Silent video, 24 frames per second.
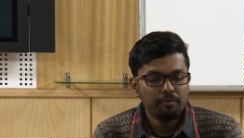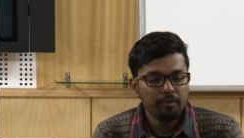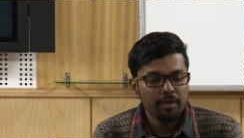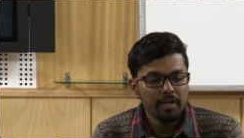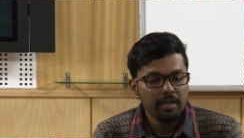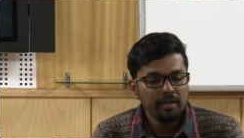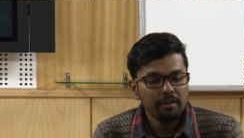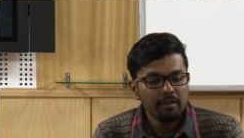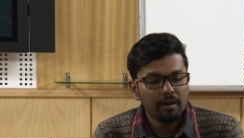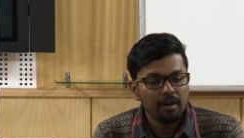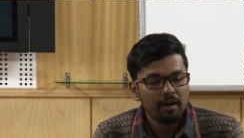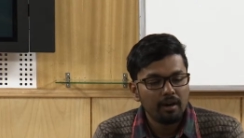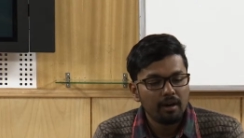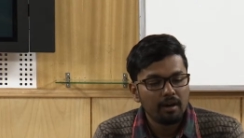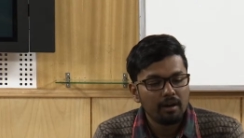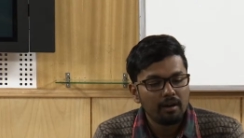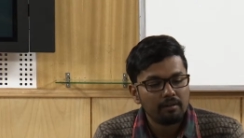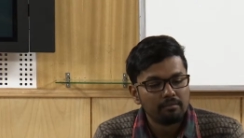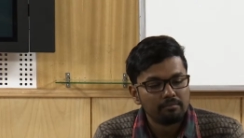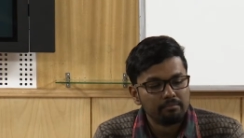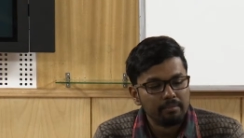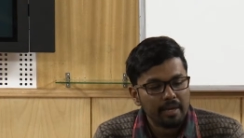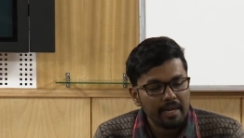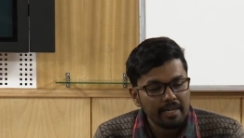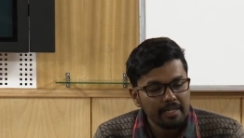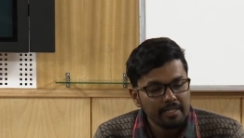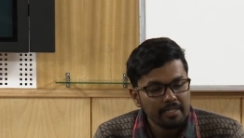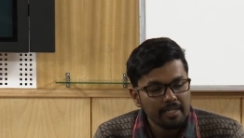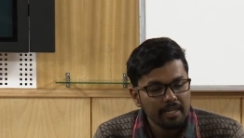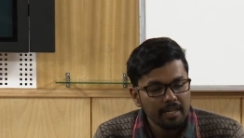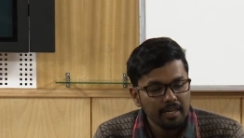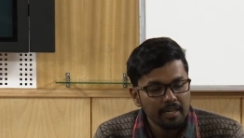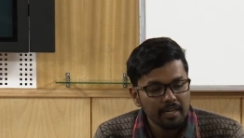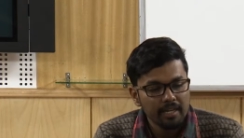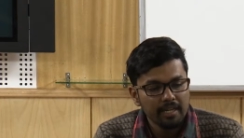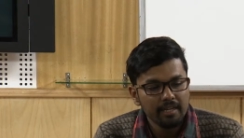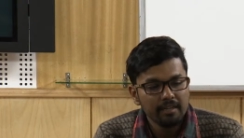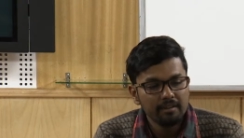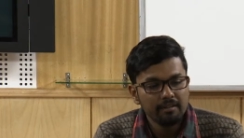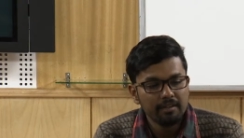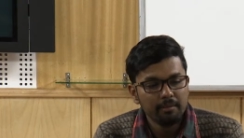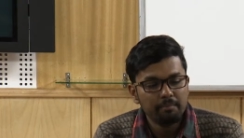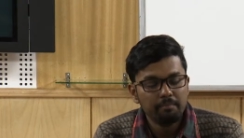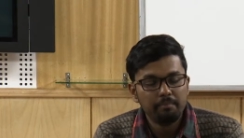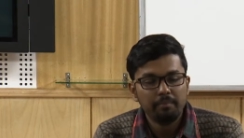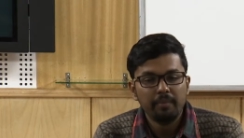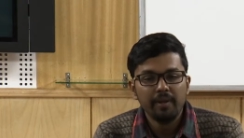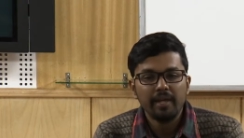we mentally
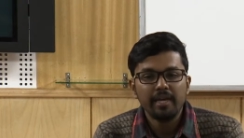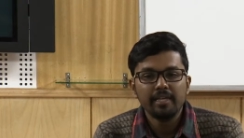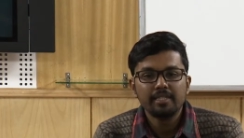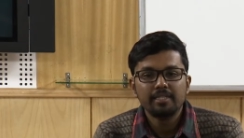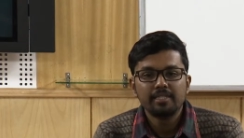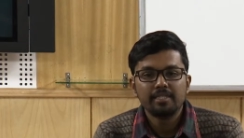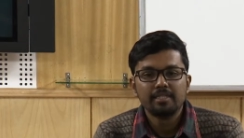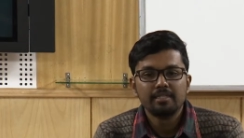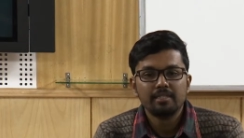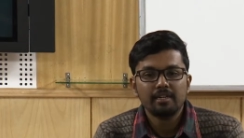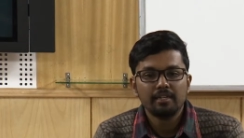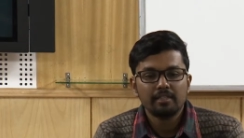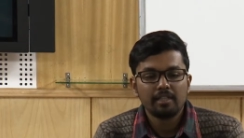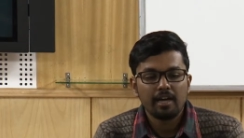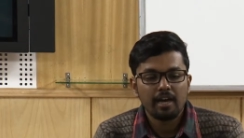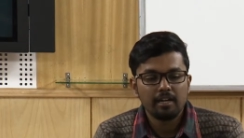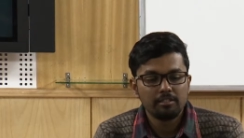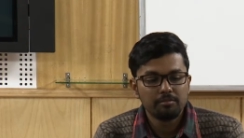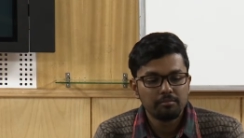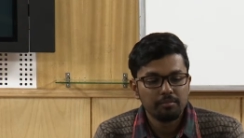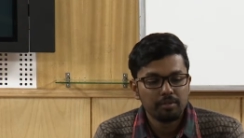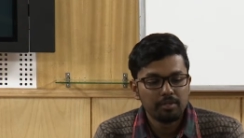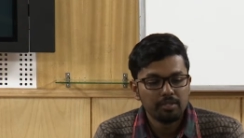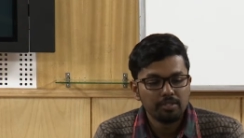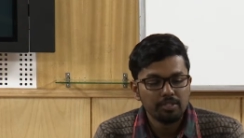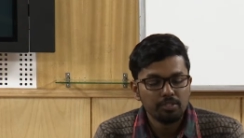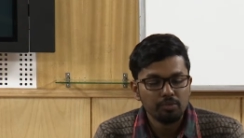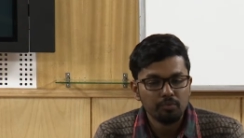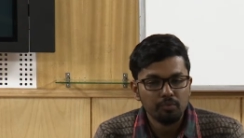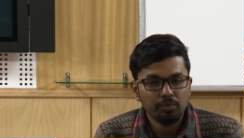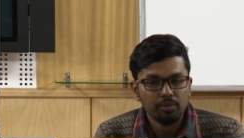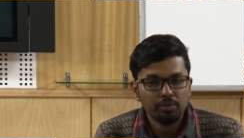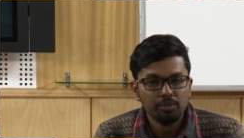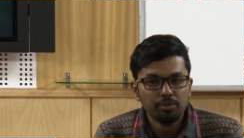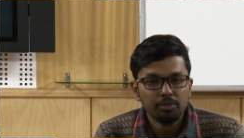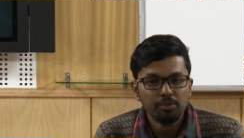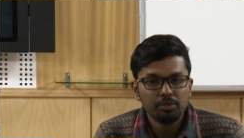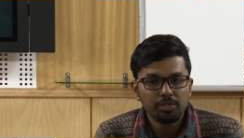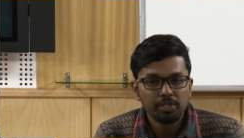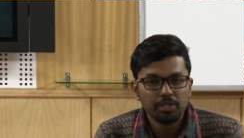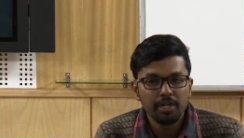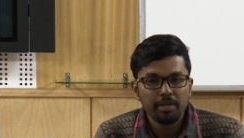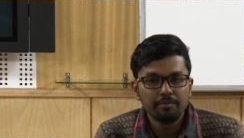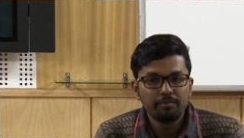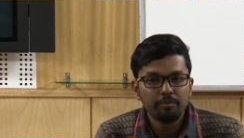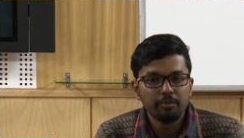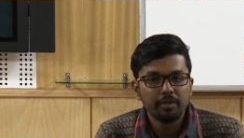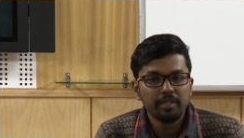replace the Taj Mahal's Urdu
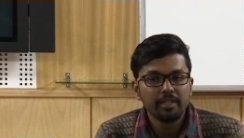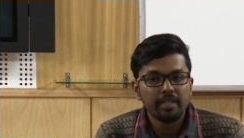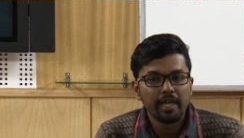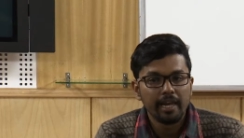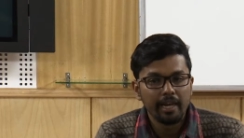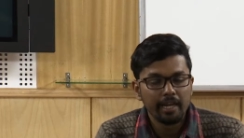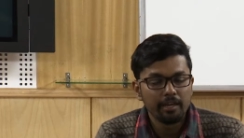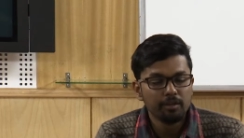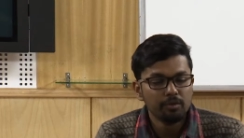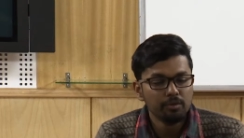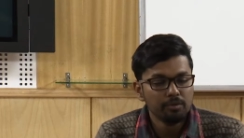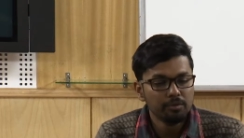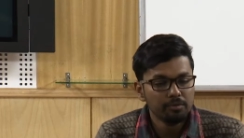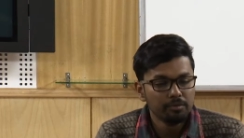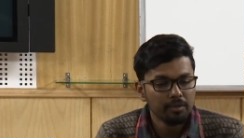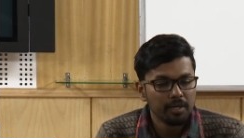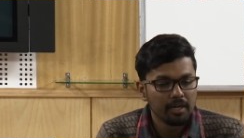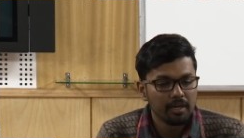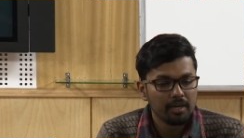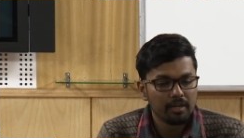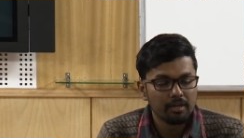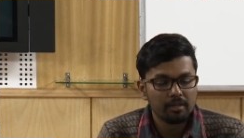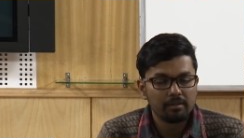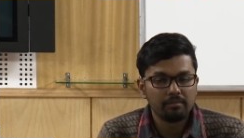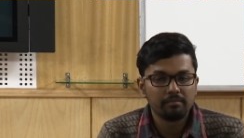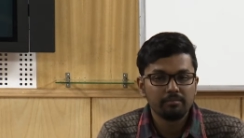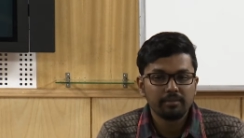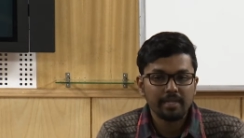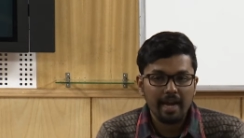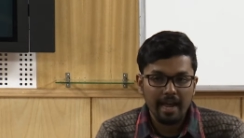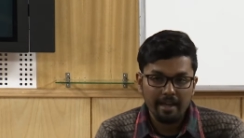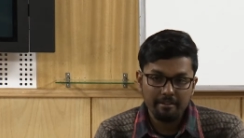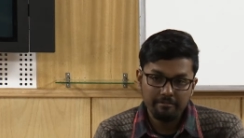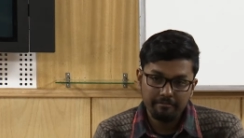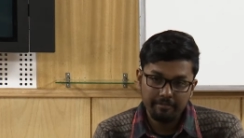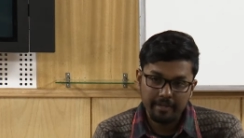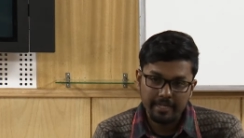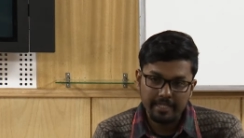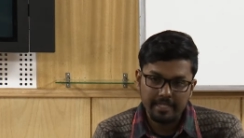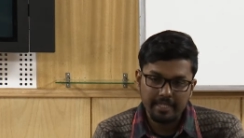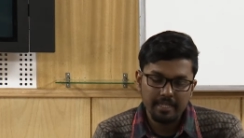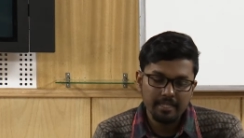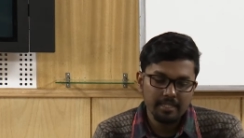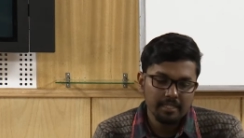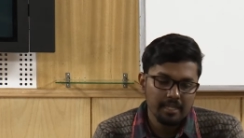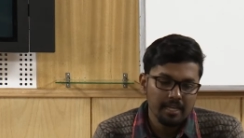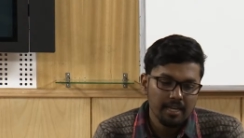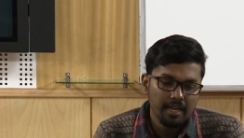script with Telugu
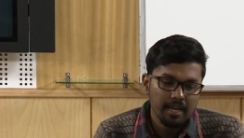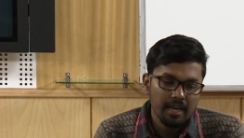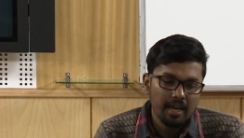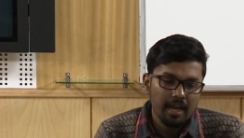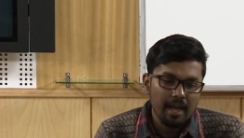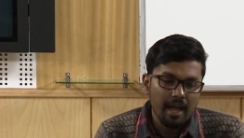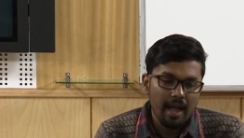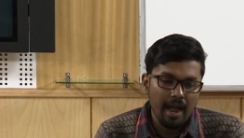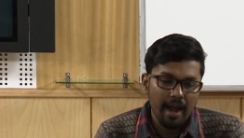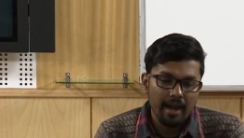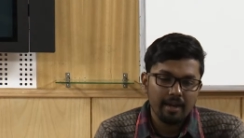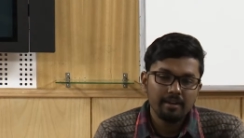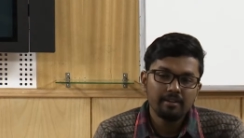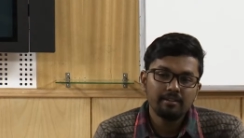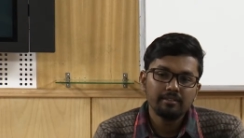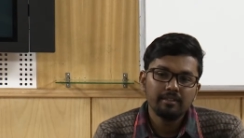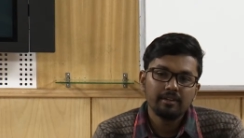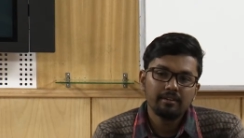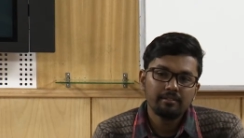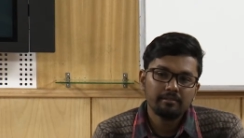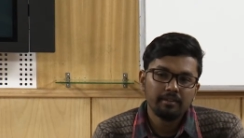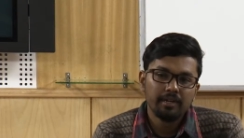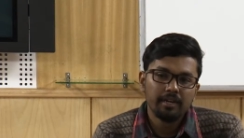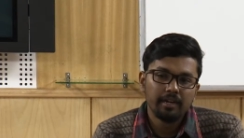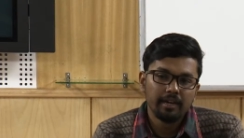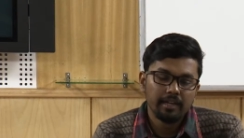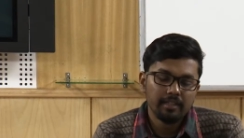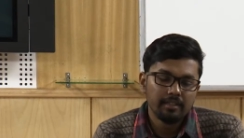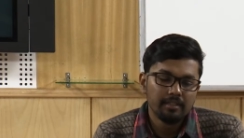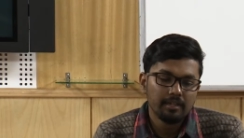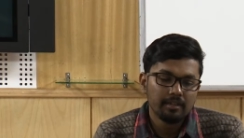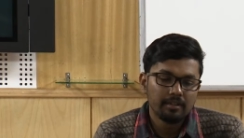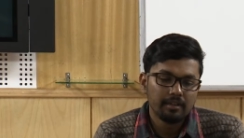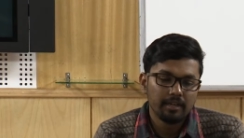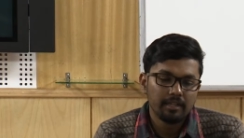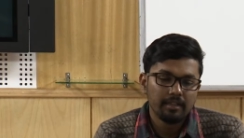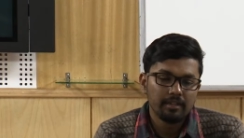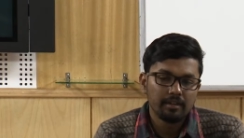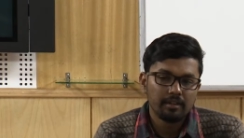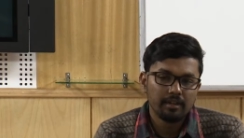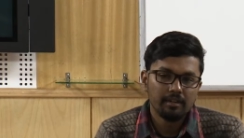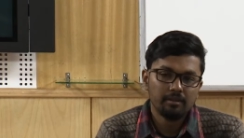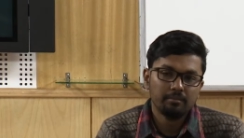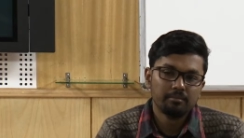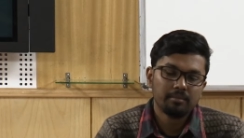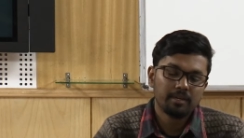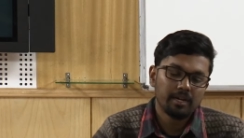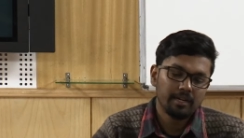typefaces, and the in the
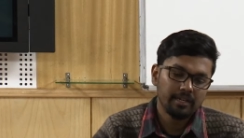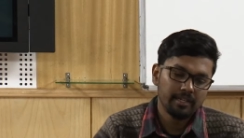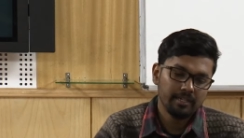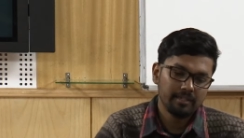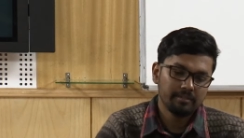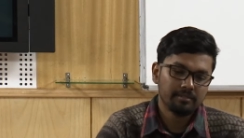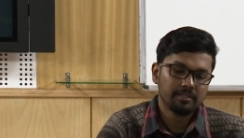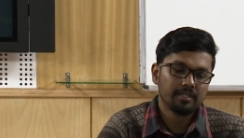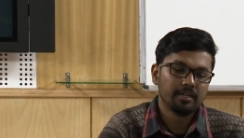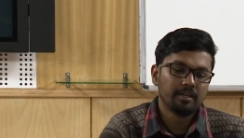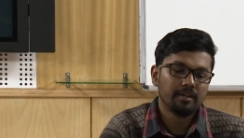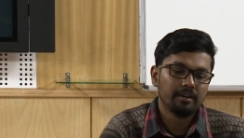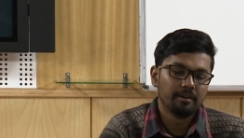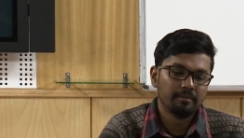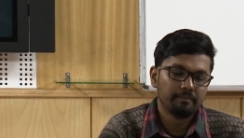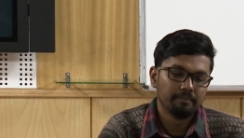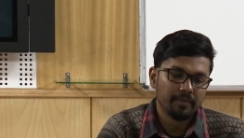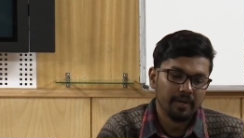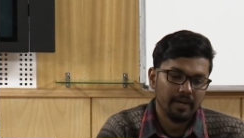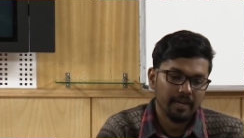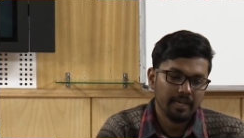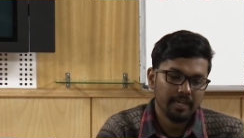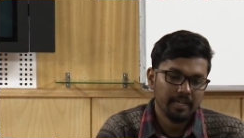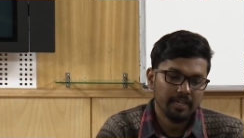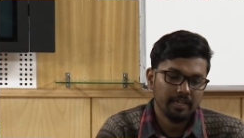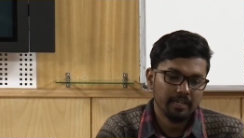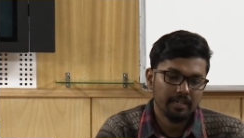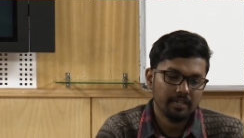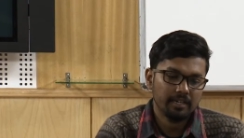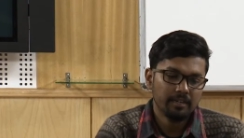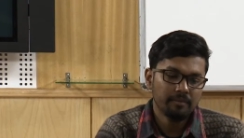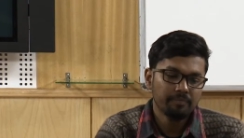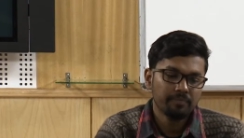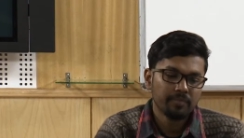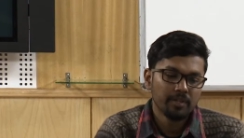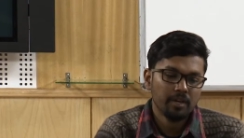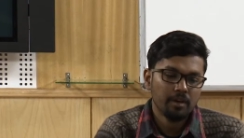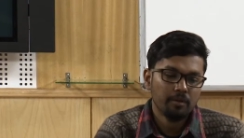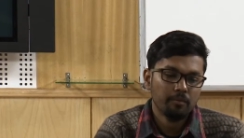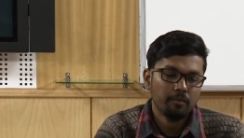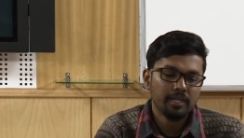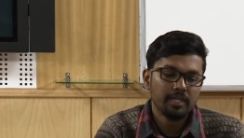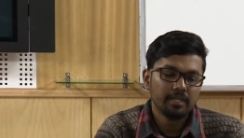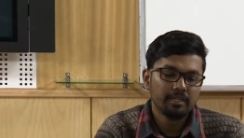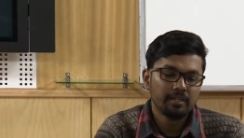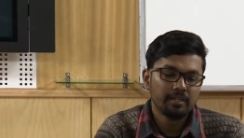kalamkari here with the